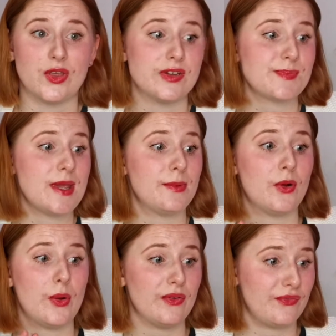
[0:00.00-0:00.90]
Those people
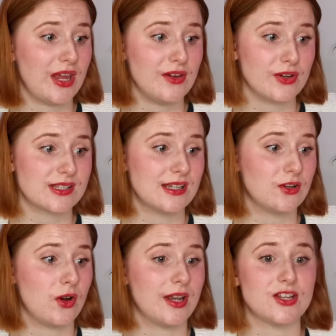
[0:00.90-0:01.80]
who are favourites
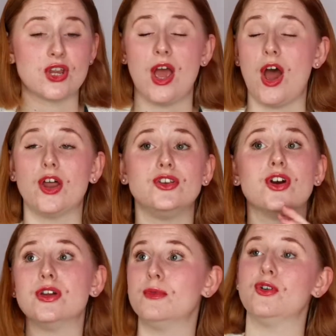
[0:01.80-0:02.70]
in college are
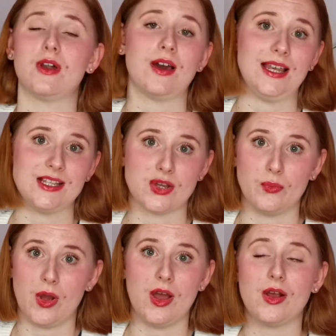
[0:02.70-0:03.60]
no more likely to
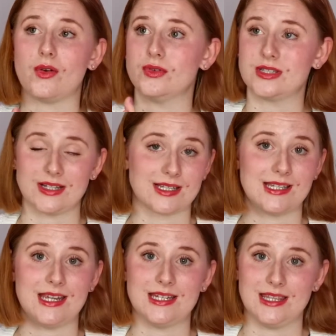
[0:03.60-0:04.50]
work or
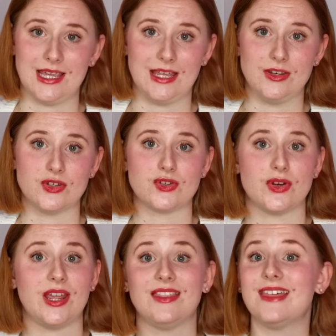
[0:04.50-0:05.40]
succeed in the
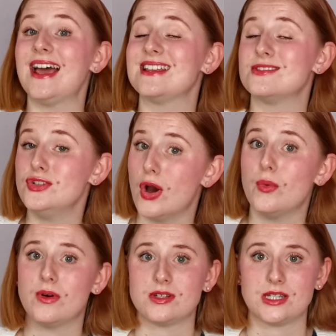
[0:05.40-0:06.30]
industry. That is
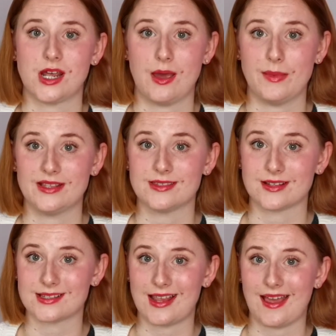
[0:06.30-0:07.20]
not what determines
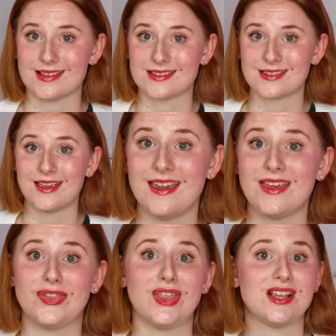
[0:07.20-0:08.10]
success.
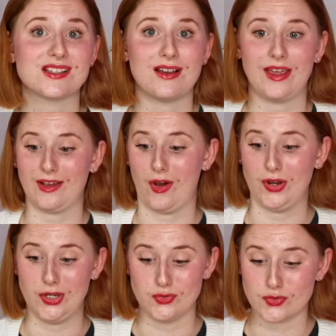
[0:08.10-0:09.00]
Things like, are
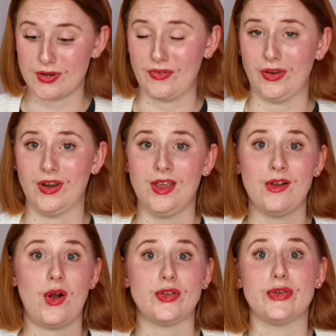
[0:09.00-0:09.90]
you driven?
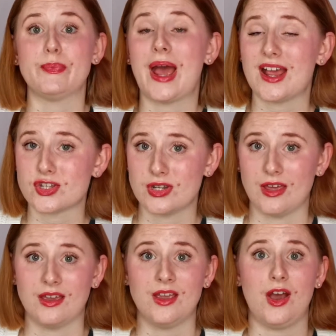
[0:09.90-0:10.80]
Are you
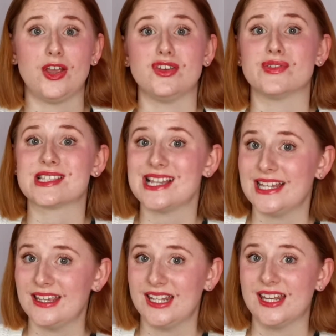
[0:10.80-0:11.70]
passionate? Are you
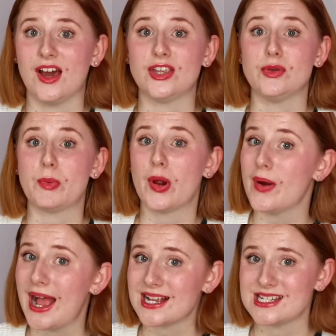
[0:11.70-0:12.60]
resilient? Are you
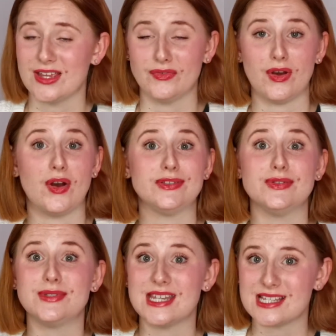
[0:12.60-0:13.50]
proactive? Are
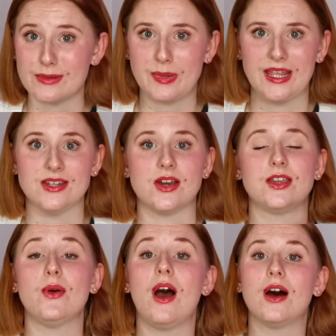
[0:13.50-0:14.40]
you disciplined? Are
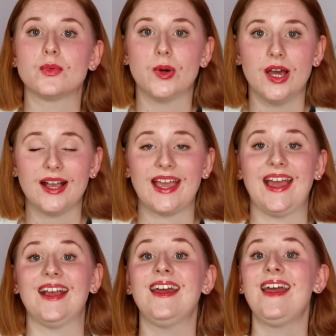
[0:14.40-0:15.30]
you
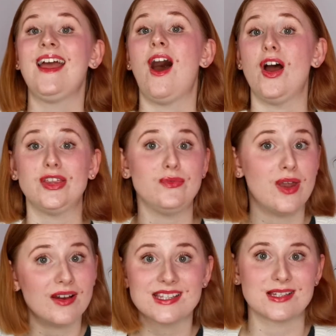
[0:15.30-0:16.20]
hardworking? Are you
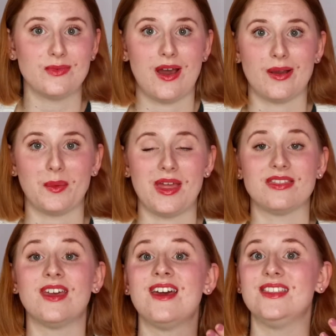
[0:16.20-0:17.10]
nice to work with?